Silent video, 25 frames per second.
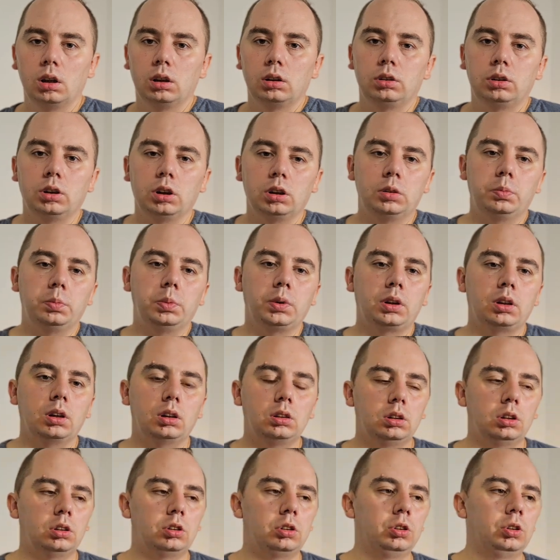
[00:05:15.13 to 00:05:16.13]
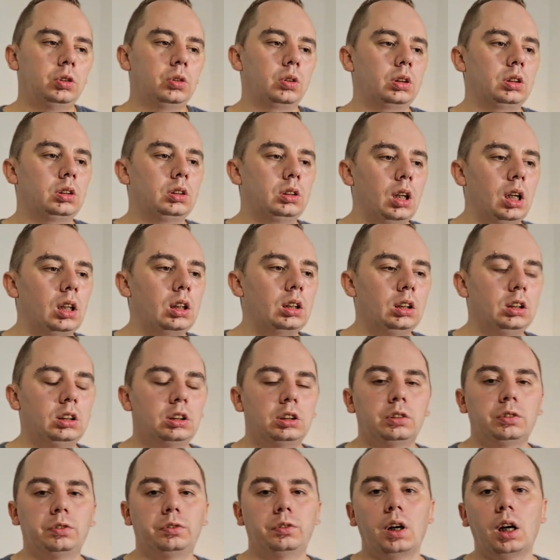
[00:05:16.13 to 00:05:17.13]
Just because it's newer tech,
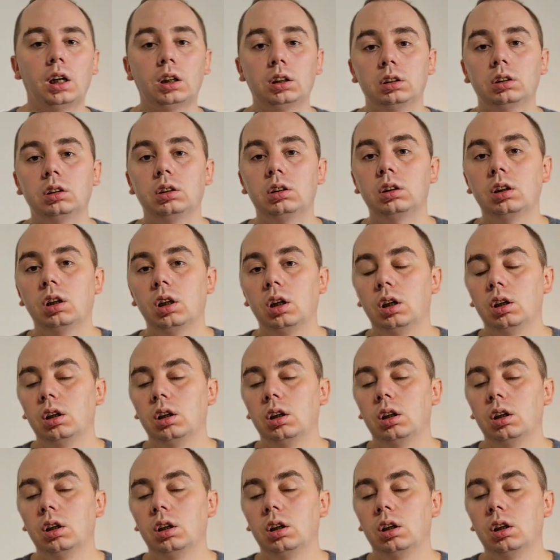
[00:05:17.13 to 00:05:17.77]
it's faster,